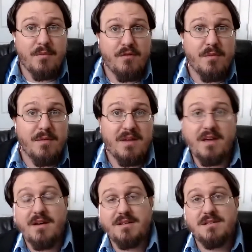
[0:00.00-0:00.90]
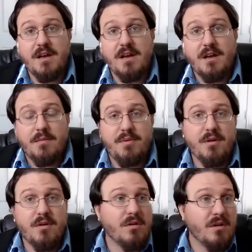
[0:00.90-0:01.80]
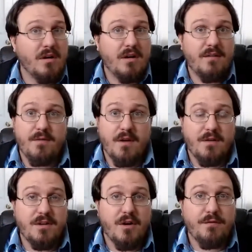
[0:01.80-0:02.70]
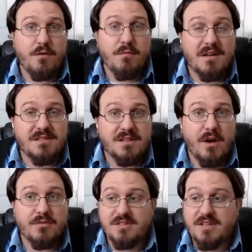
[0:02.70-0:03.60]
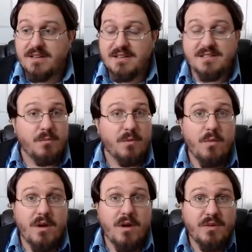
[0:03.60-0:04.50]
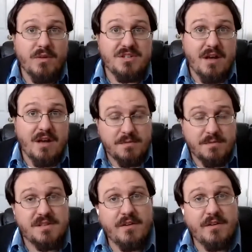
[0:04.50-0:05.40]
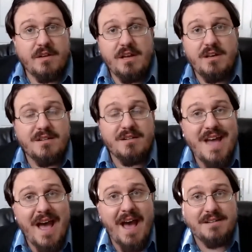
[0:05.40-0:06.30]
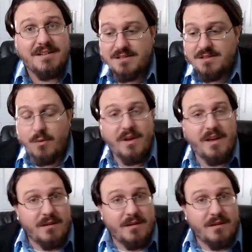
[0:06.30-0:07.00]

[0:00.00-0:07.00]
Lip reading: movement because Bill, a few months ago said, listen, we want to reach out specifically to young dads. And so we